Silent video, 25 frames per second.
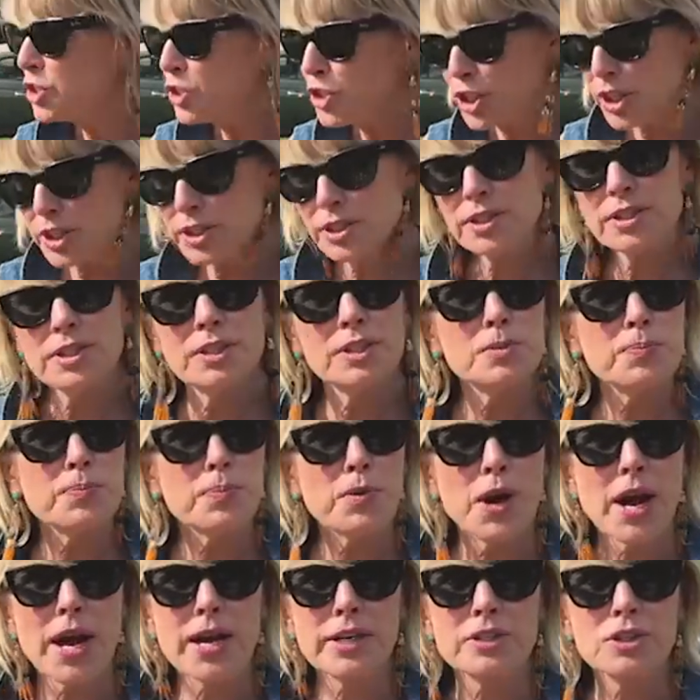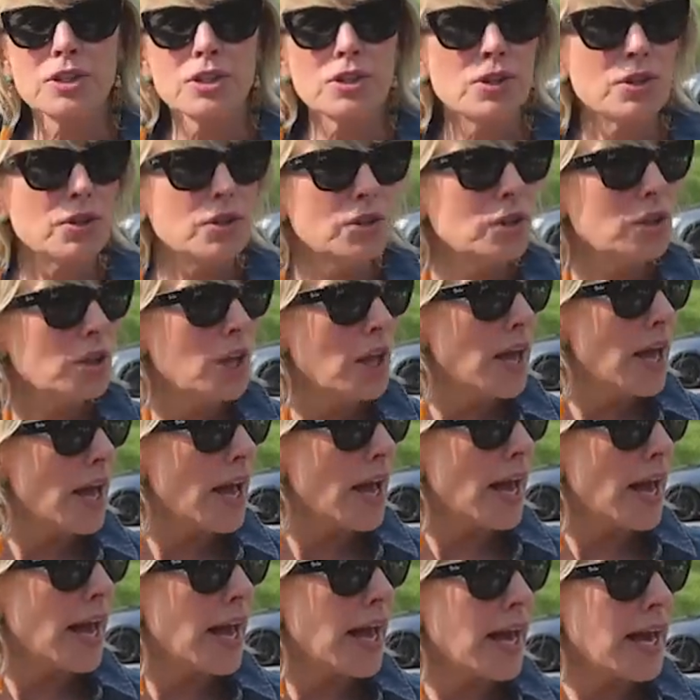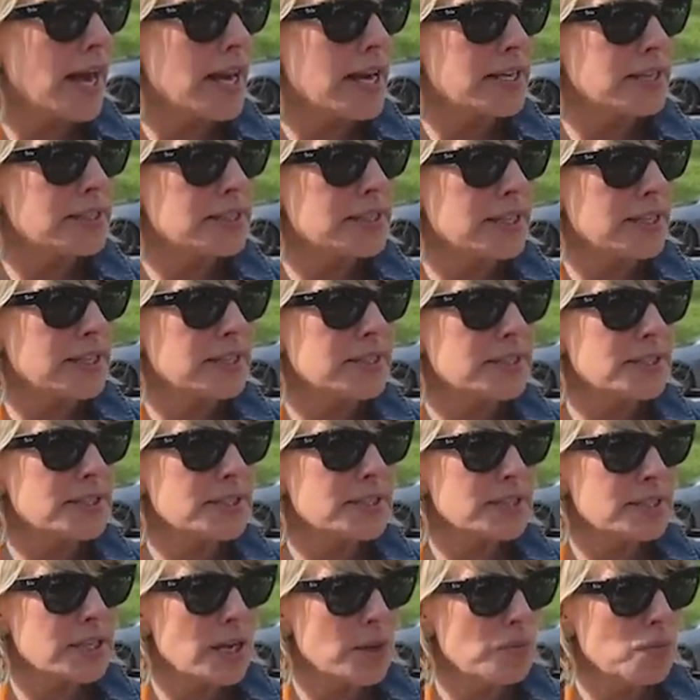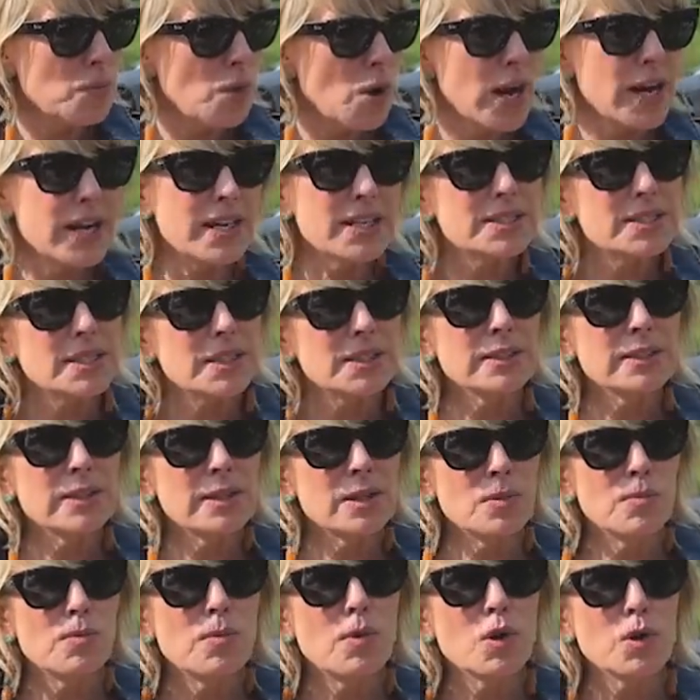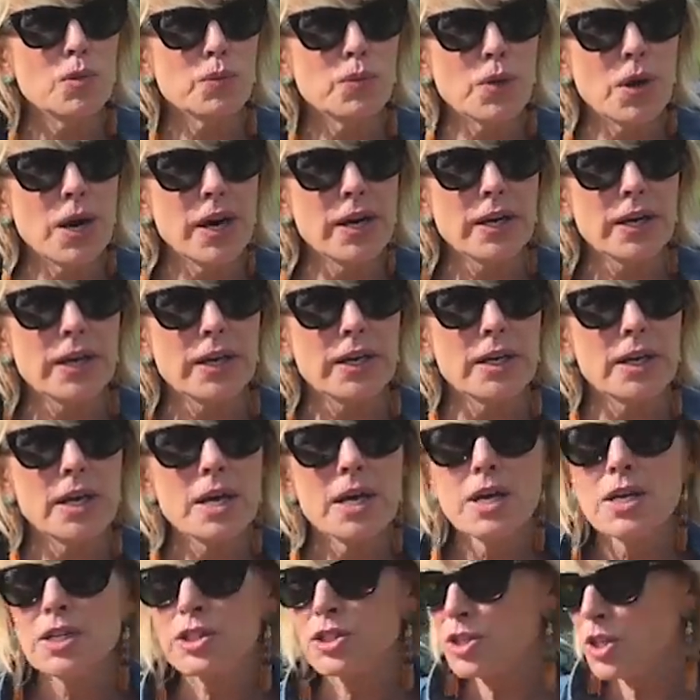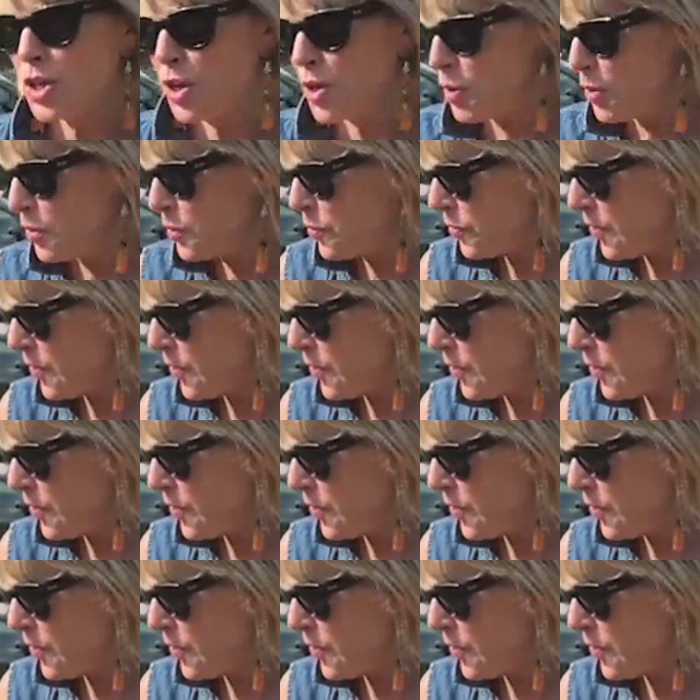just as practical and in some ways a little more rugged so